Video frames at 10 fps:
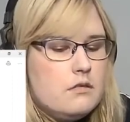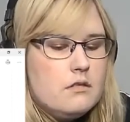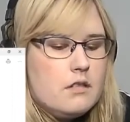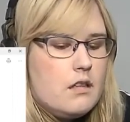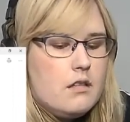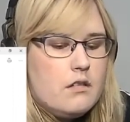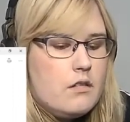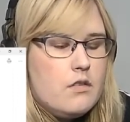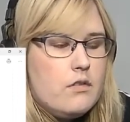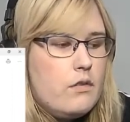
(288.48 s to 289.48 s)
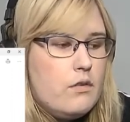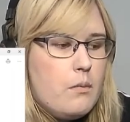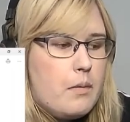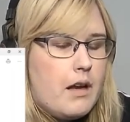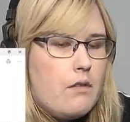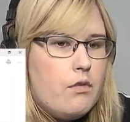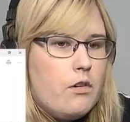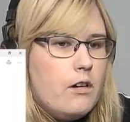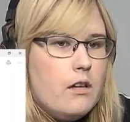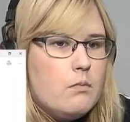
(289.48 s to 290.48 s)
I just feel so bad for
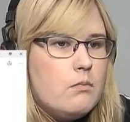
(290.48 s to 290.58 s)
him.